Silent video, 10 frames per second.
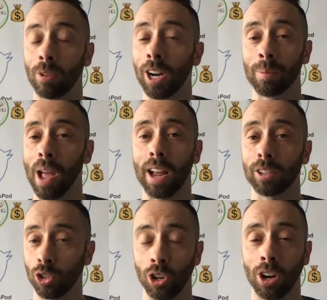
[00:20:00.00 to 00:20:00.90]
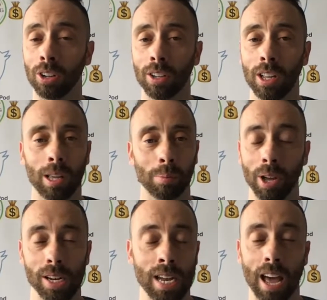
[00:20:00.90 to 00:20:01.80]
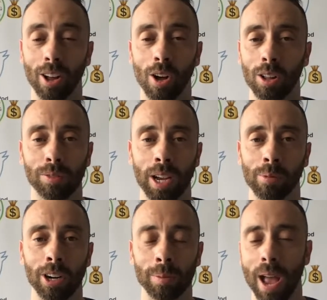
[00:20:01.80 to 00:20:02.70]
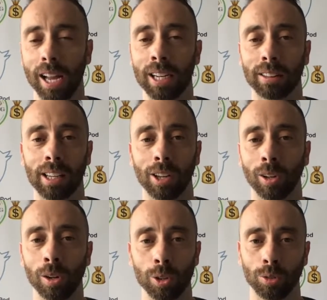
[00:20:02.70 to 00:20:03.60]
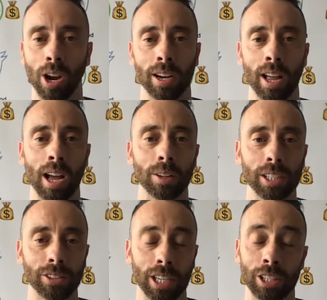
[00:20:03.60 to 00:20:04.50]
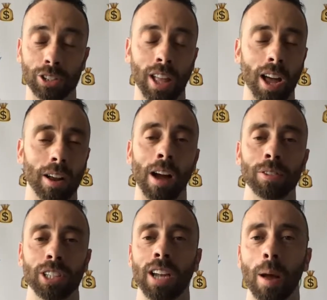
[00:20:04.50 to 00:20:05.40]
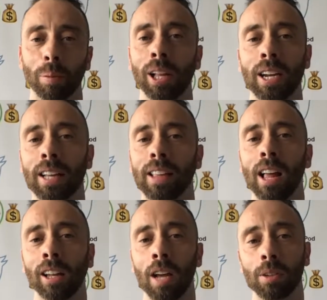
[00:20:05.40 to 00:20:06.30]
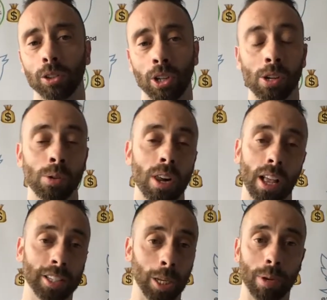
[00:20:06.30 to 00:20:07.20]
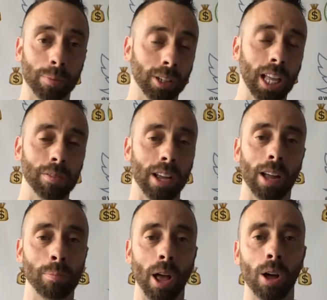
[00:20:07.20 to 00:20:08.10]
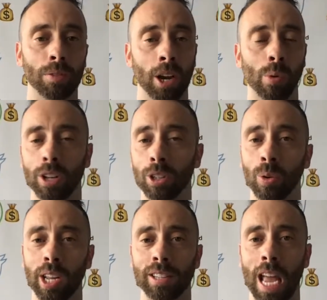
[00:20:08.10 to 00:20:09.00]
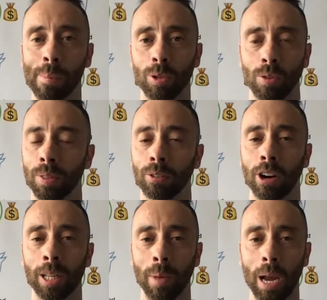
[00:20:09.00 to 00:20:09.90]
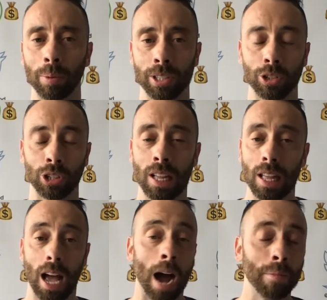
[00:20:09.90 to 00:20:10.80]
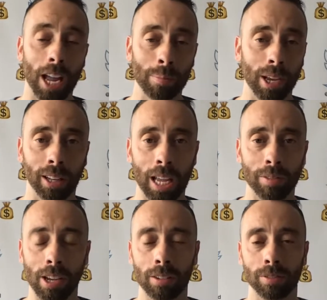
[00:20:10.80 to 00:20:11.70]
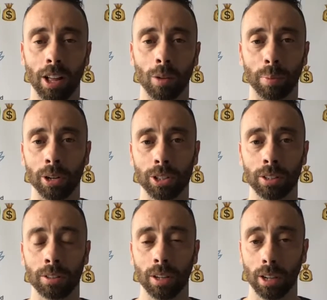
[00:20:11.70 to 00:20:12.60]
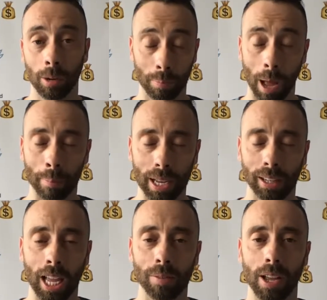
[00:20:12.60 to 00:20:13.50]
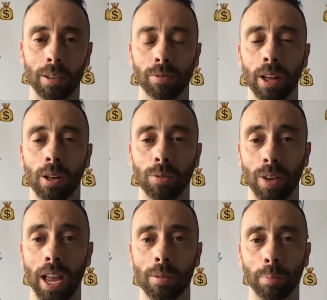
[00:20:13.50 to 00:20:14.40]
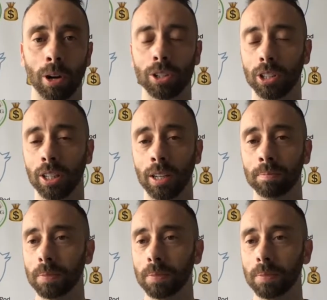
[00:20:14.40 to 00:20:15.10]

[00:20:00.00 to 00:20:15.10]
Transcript: running back, sure, but not a Hall of Fame running back, anything close right now. He's not, obviously not playing at that level. So it's going to be up to Le'Veon Bell if they want to do any damage from the running back position. I'm not a big Le'Veon Bell person or a big Le'Veon Bell fan personally.